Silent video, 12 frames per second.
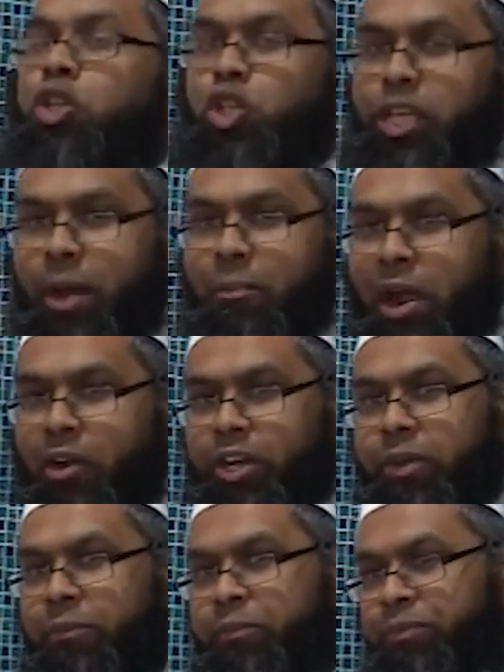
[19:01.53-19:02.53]
to get married,
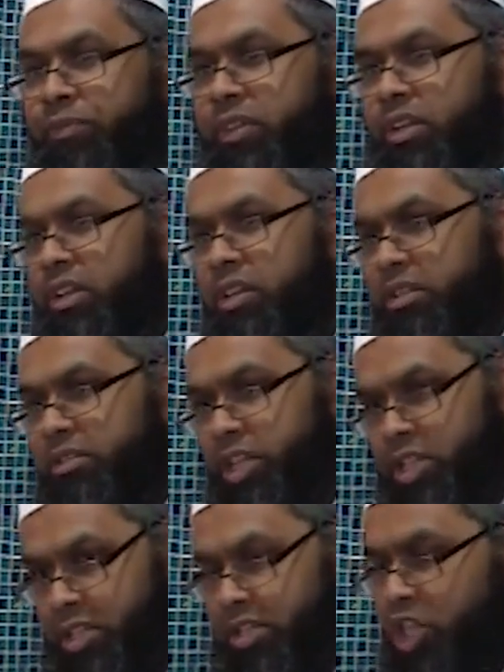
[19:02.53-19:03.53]

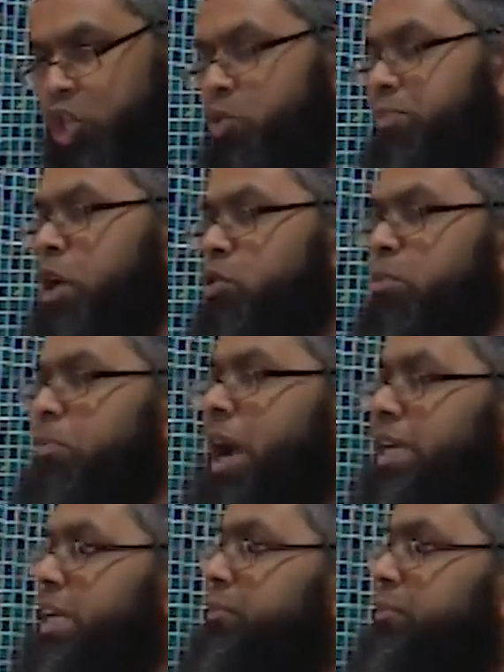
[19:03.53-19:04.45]
this should be a reminder,